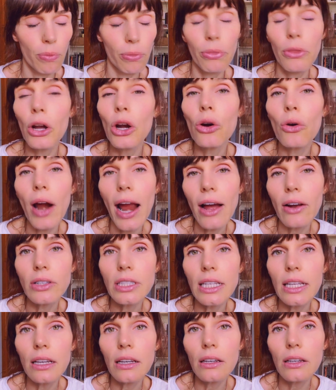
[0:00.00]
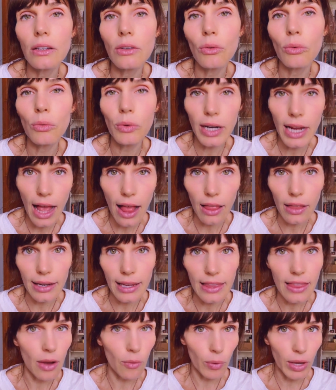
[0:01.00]
the grounded
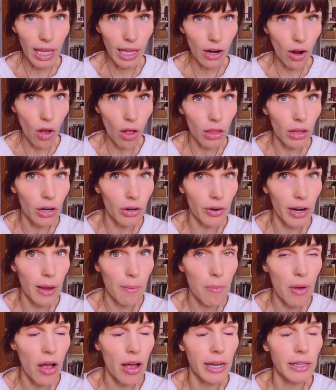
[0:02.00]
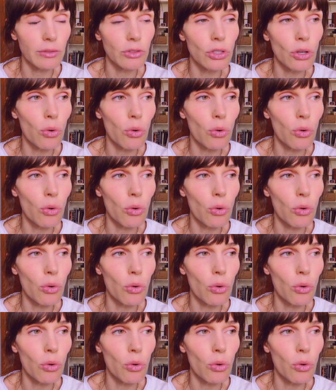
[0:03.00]
reality that we can all agree upon.